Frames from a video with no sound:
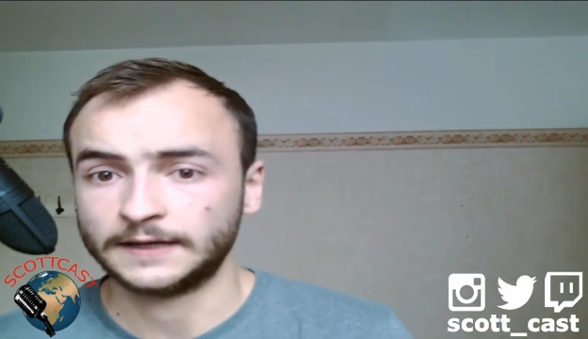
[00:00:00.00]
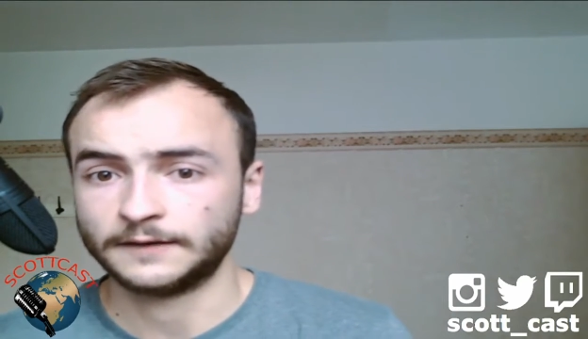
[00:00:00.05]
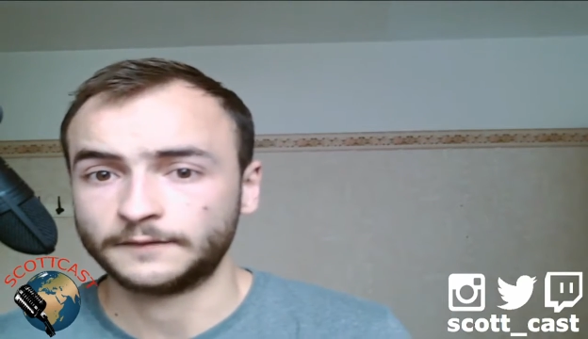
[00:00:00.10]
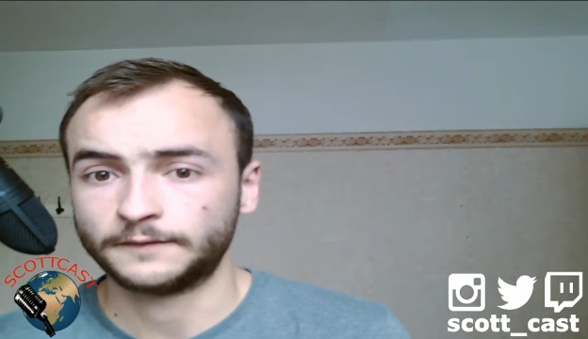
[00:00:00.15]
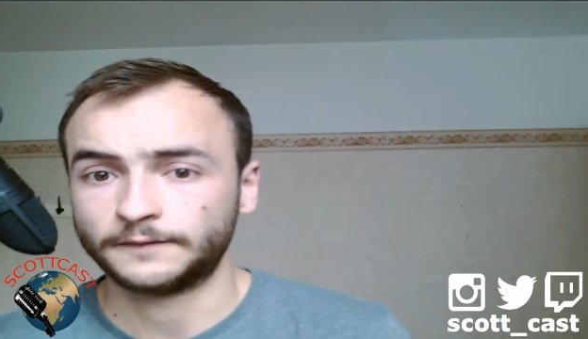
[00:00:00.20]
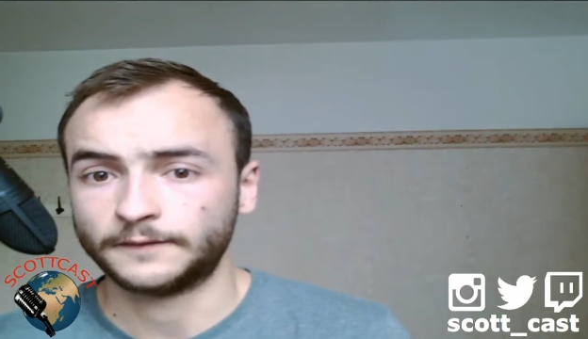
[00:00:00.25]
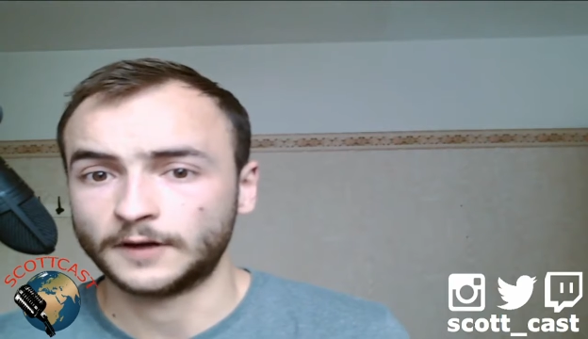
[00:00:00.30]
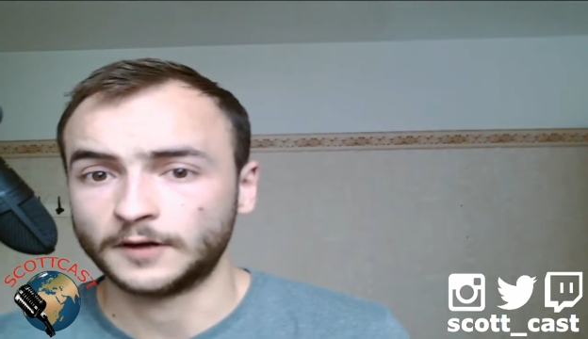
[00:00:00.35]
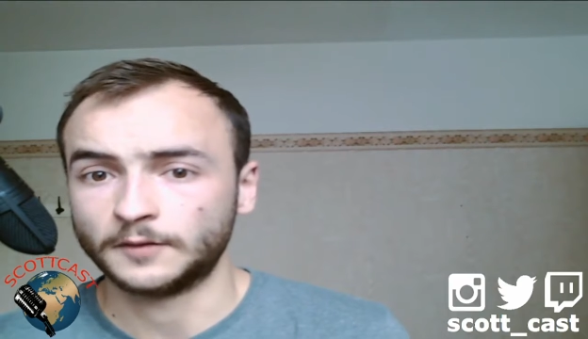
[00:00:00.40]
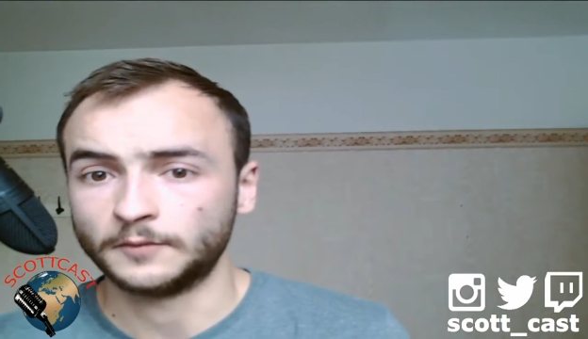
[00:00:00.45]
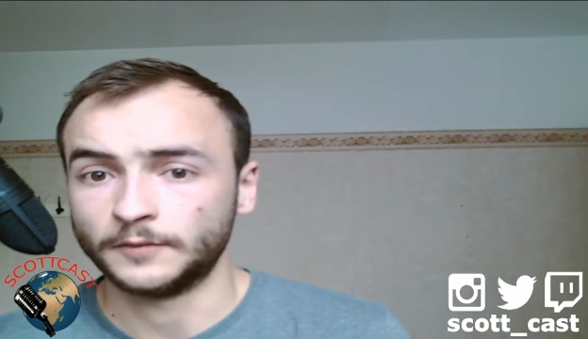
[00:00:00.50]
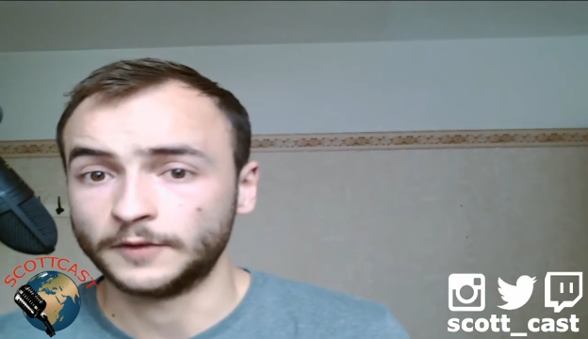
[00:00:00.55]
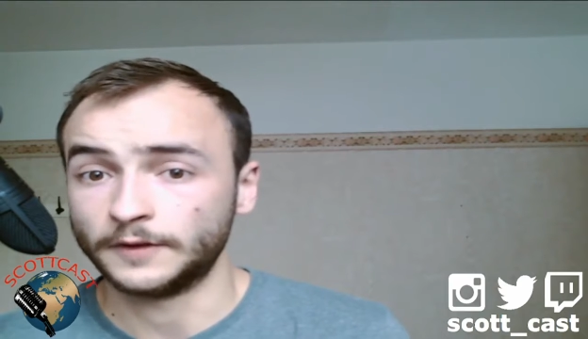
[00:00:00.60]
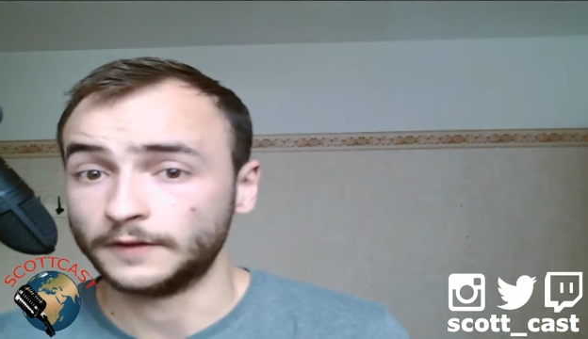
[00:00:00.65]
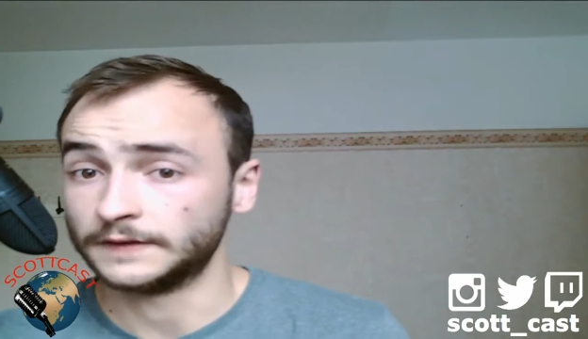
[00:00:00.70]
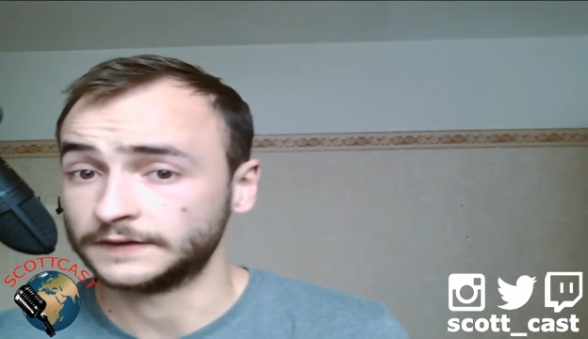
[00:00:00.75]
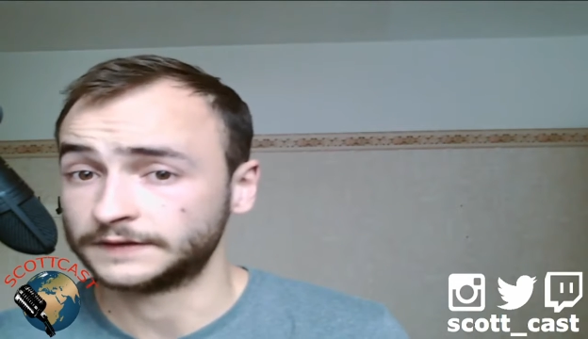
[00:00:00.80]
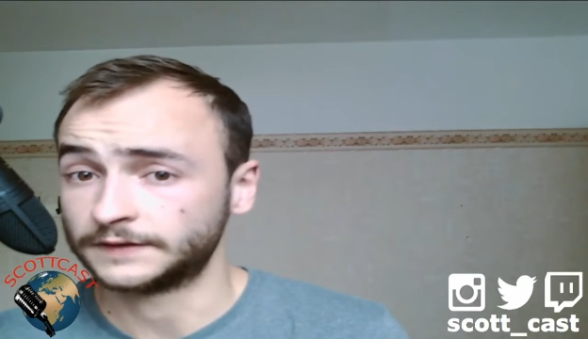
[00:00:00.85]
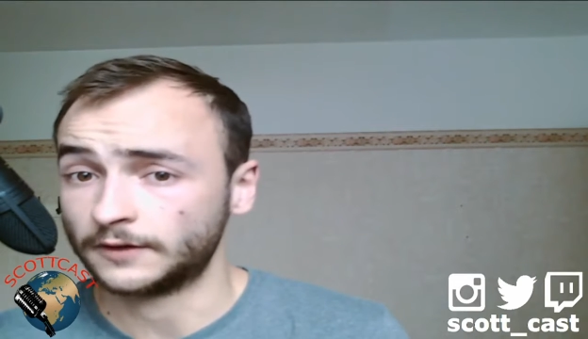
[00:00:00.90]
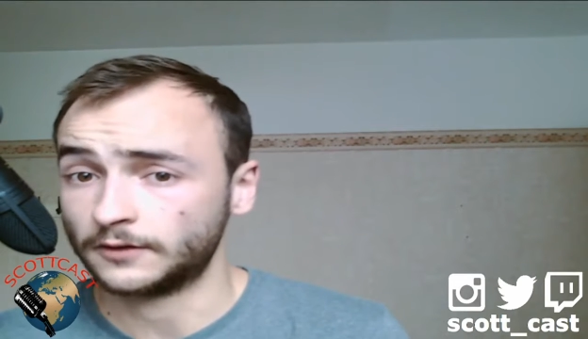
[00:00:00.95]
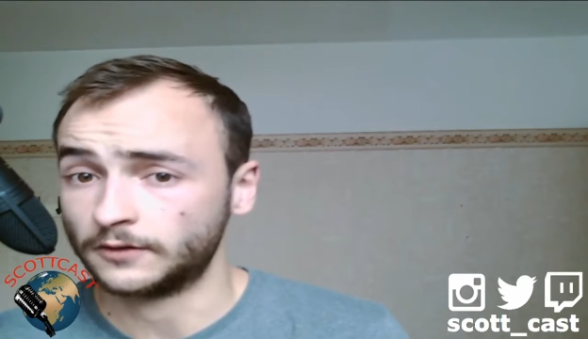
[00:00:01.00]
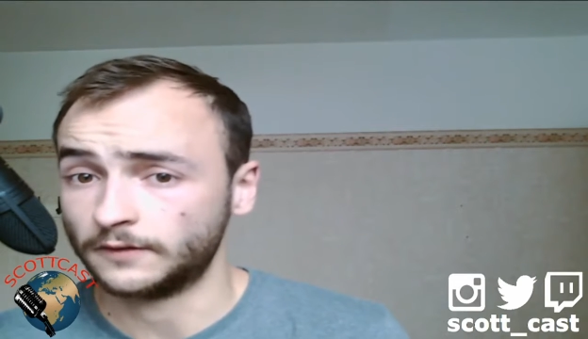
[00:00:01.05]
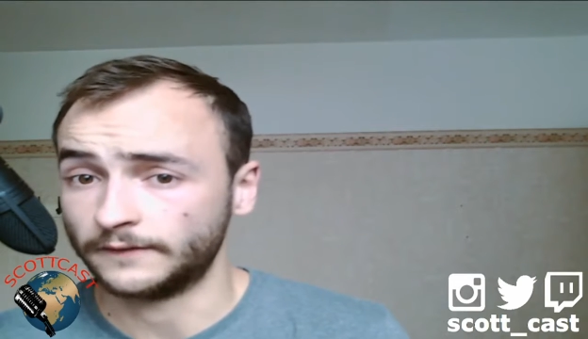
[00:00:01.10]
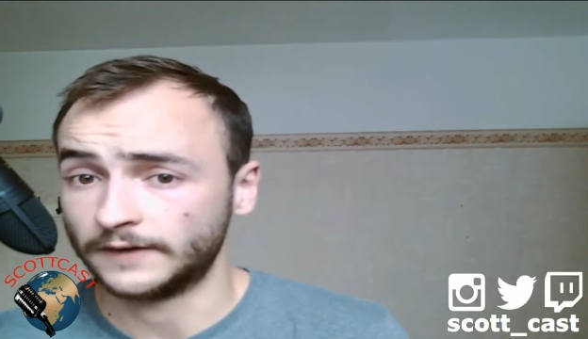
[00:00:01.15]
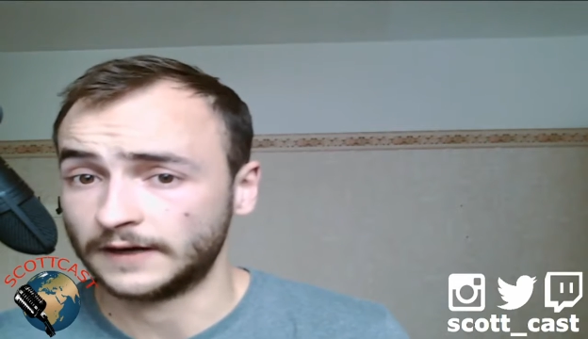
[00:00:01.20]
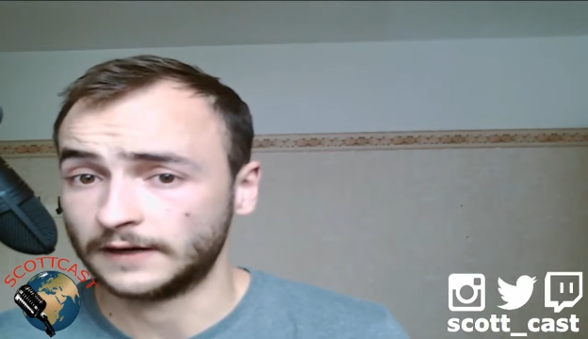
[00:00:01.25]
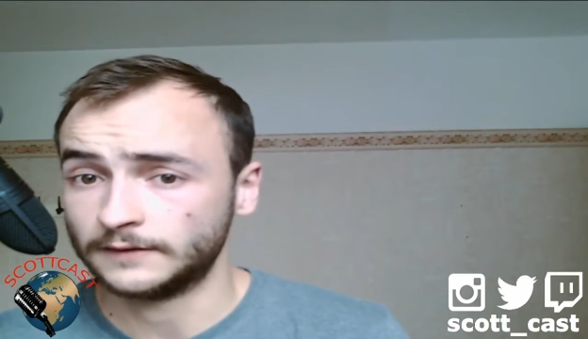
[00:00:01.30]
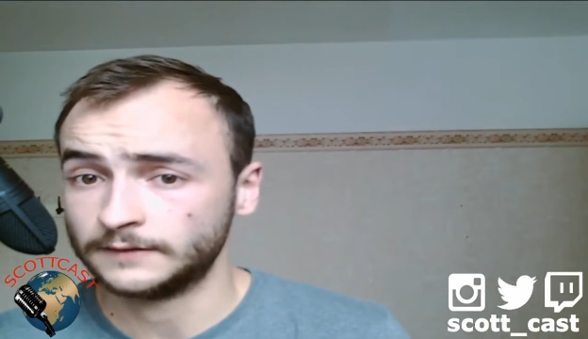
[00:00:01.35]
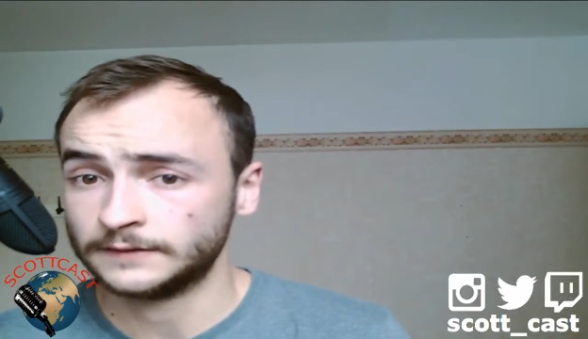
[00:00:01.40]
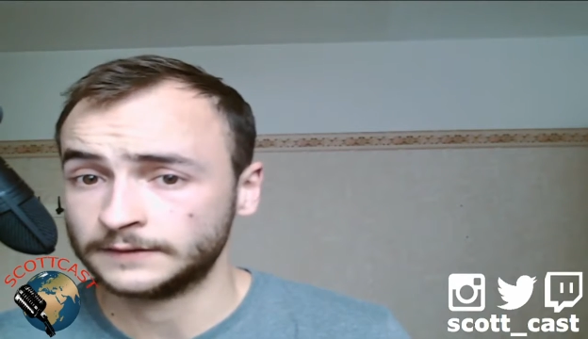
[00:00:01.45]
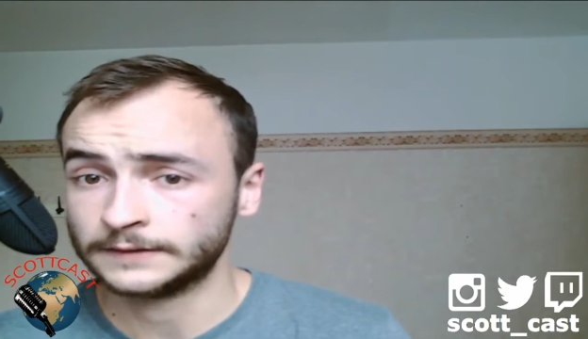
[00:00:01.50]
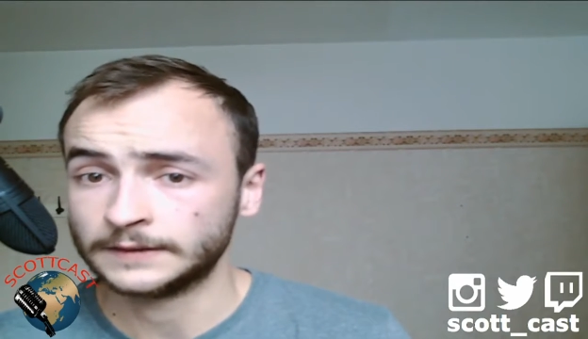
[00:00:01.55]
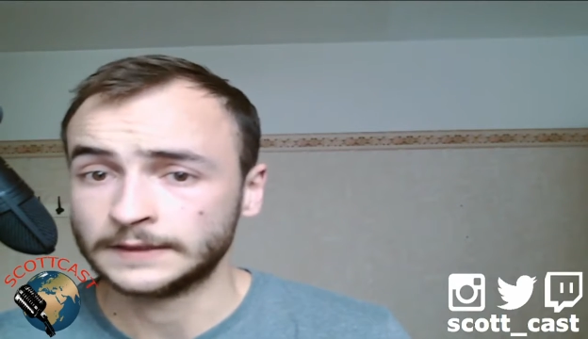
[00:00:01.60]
from the south of Ireland.